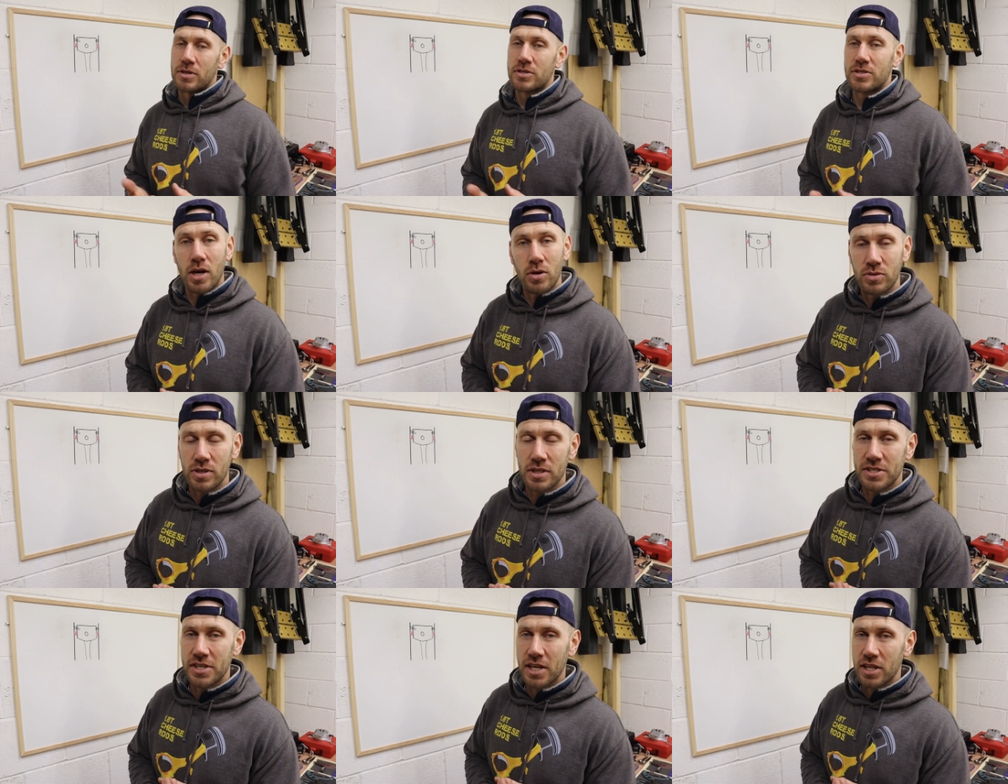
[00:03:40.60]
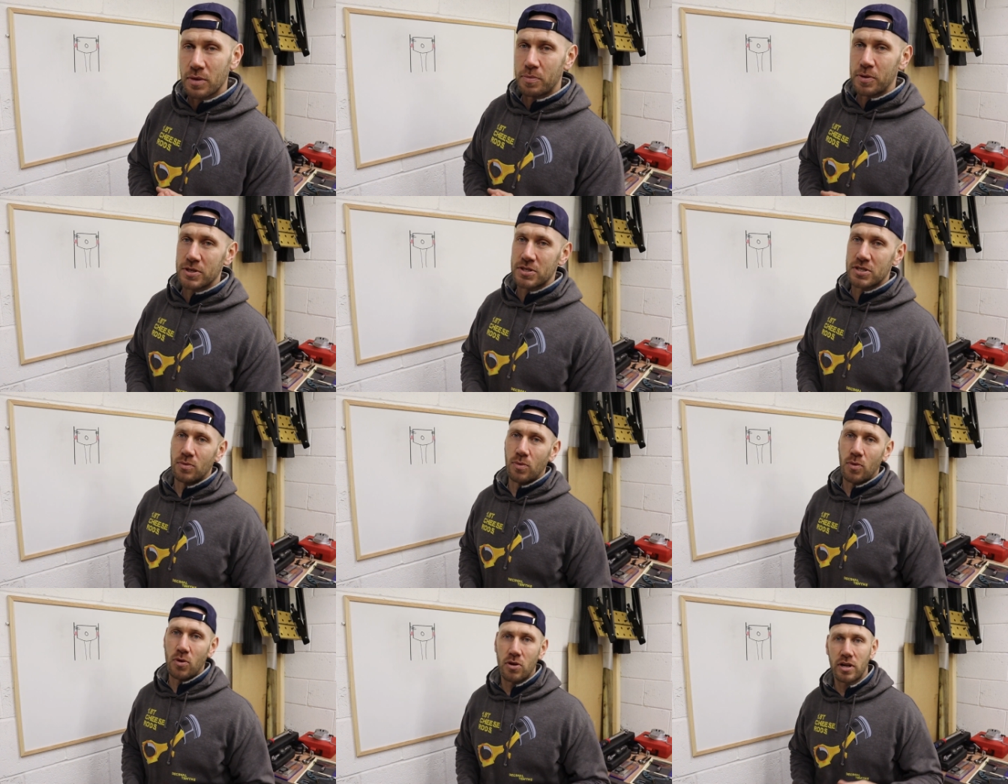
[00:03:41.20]
So how do you set the
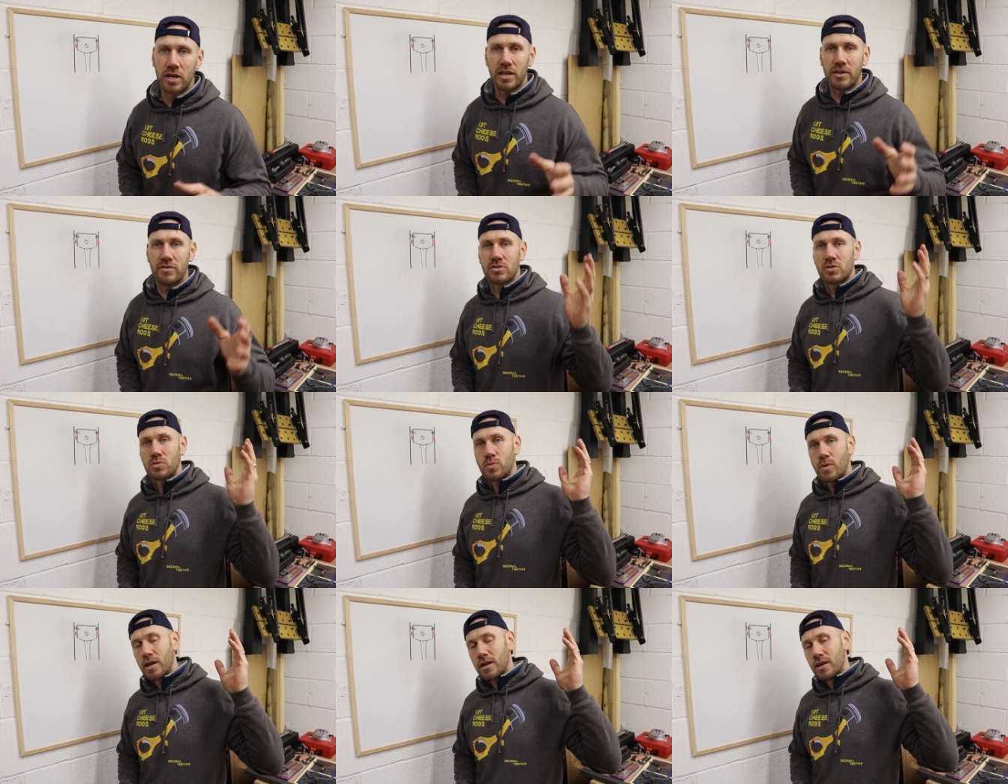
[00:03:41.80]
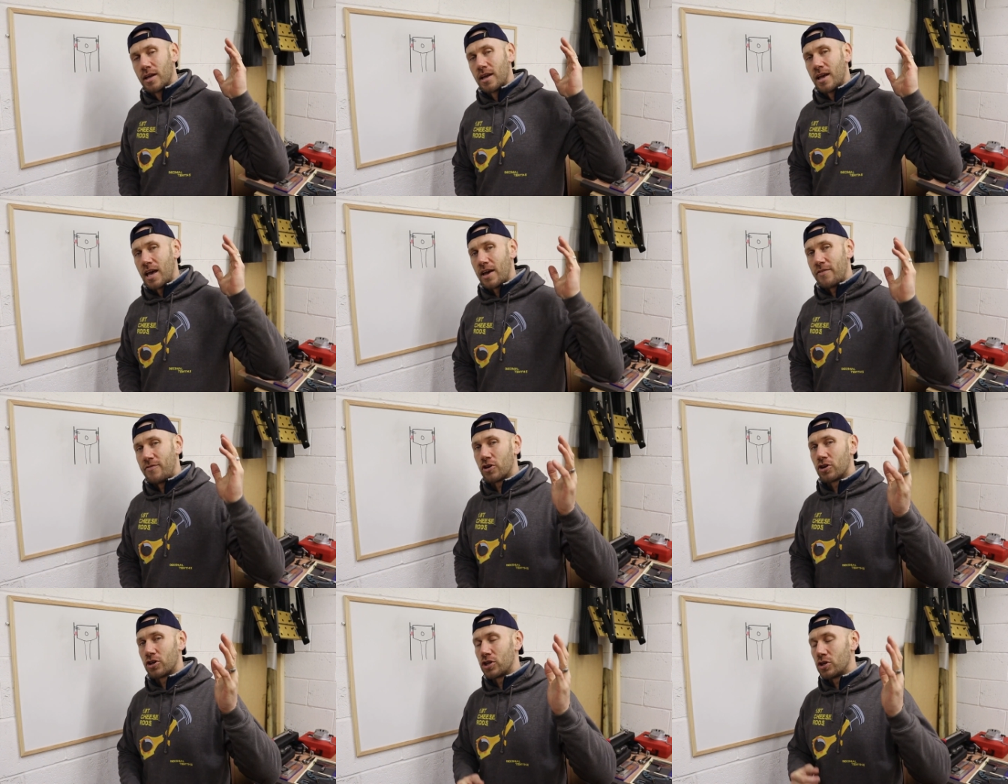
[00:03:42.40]
piston to wall clearance? Well,
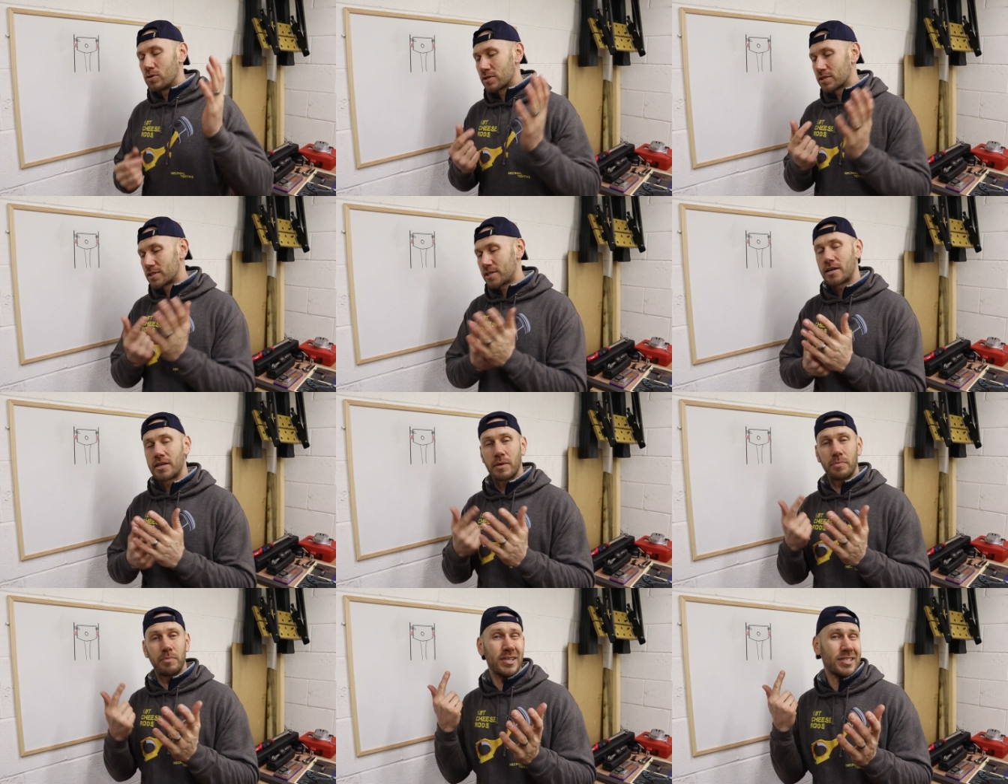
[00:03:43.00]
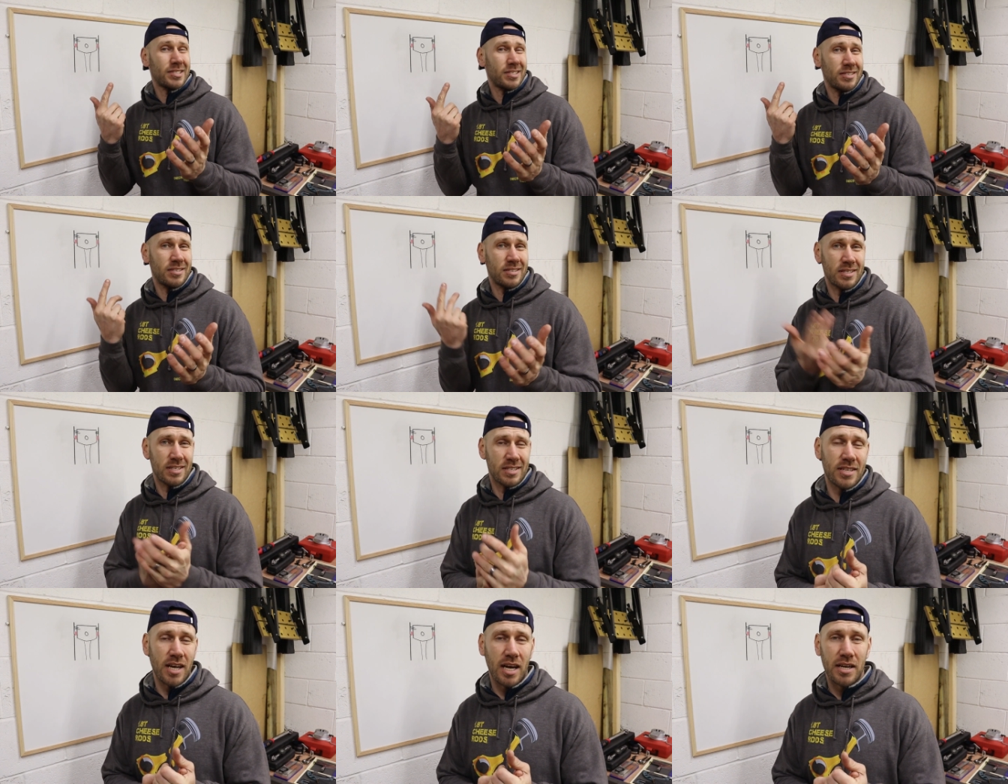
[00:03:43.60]
if you're going to use standard pistons
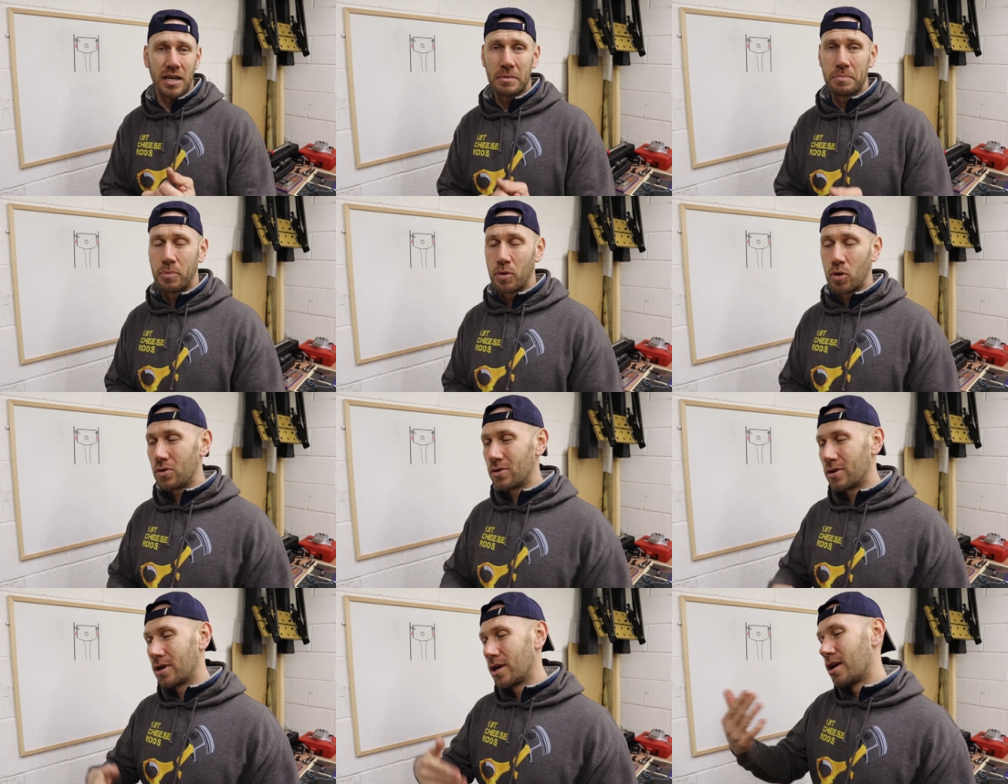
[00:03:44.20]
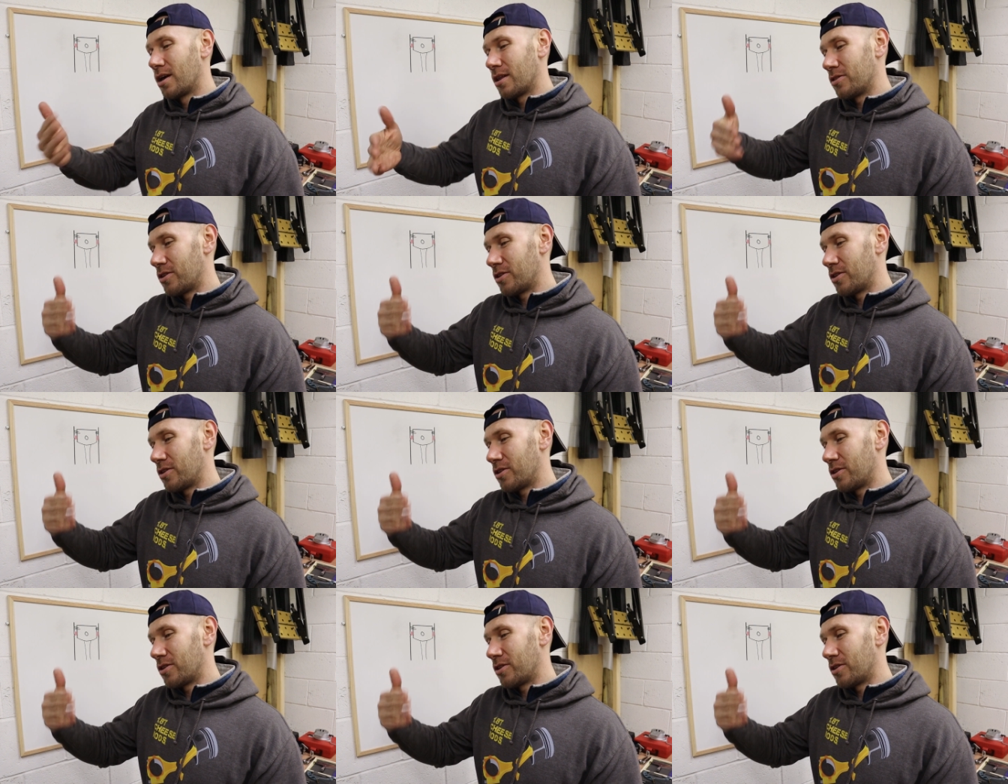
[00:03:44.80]
in a standard bore,